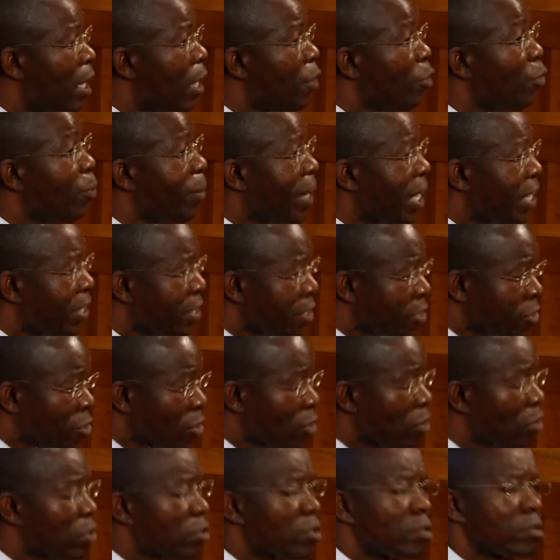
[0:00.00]
human
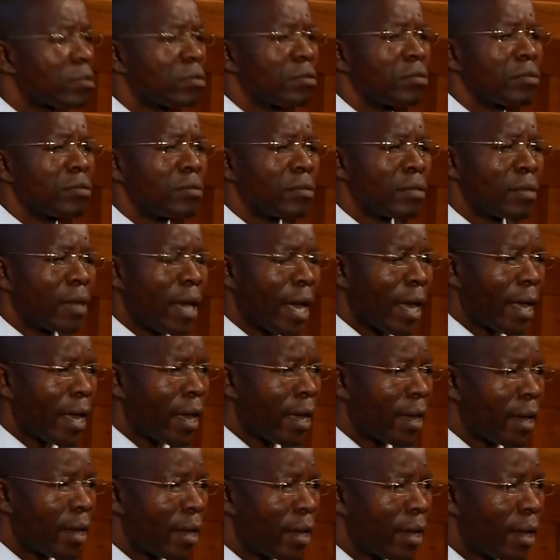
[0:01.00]
resource,
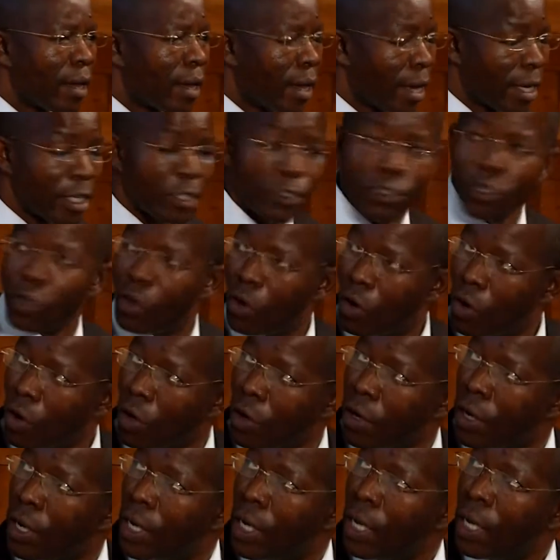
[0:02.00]
and so on.